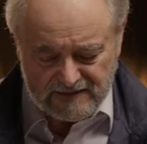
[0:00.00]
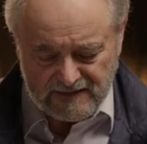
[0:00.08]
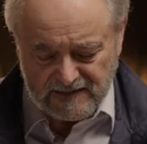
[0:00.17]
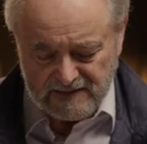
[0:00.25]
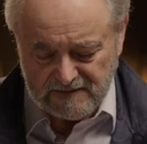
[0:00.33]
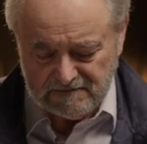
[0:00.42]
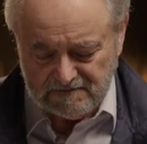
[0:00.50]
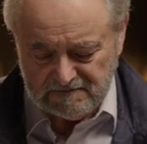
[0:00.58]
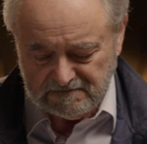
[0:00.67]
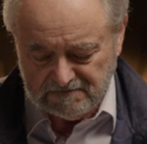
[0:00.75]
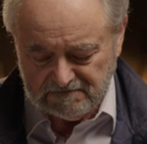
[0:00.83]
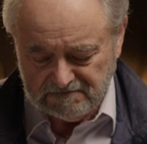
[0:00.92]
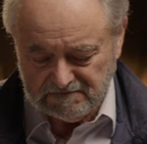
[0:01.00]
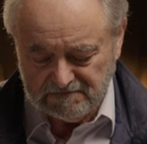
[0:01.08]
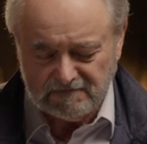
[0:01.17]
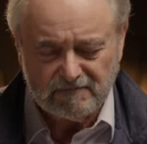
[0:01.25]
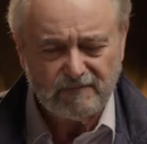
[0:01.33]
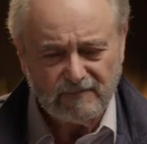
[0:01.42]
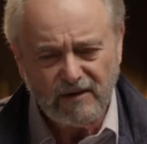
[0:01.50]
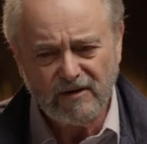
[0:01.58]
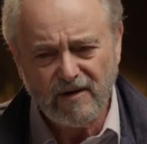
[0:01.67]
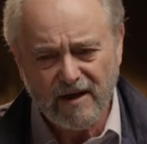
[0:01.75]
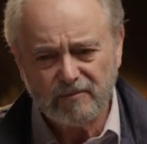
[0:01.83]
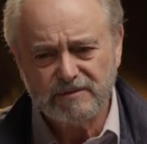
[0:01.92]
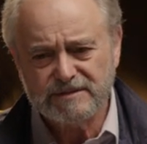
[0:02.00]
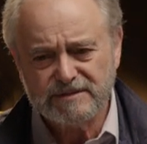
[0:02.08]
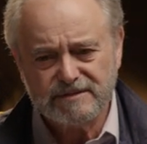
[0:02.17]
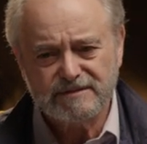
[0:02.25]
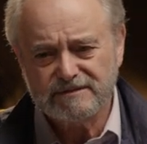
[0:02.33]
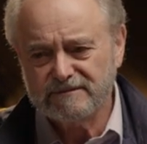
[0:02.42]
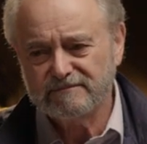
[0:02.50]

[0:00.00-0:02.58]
uh, you know, I was